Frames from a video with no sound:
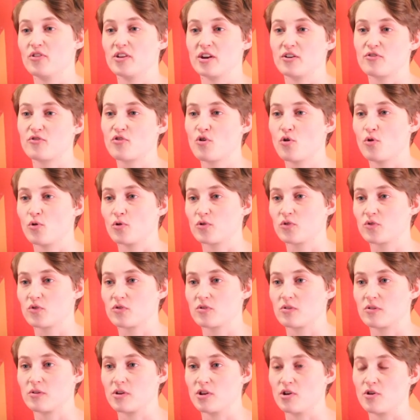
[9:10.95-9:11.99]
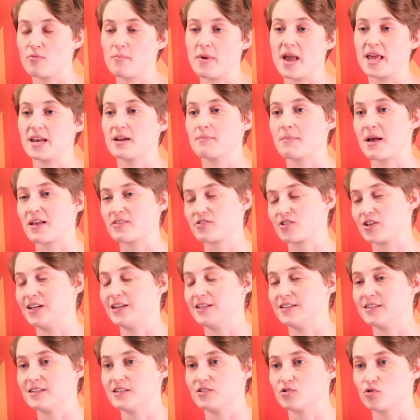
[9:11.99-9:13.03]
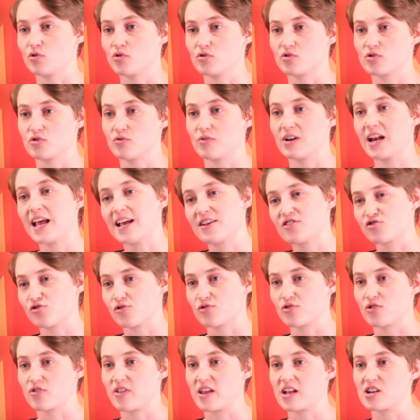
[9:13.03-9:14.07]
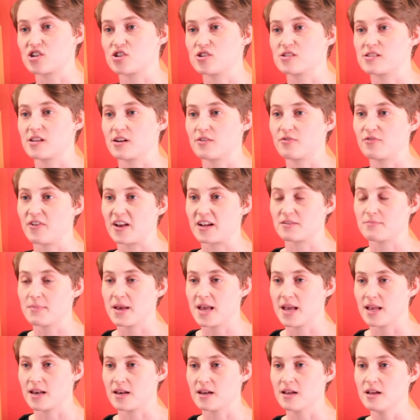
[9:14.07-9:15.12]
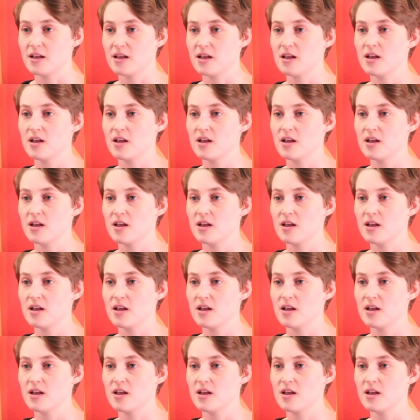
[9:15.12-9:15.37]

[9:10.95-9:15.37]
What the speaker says: Then of course, you know, men and masculinities are also relational. So the issues that affect men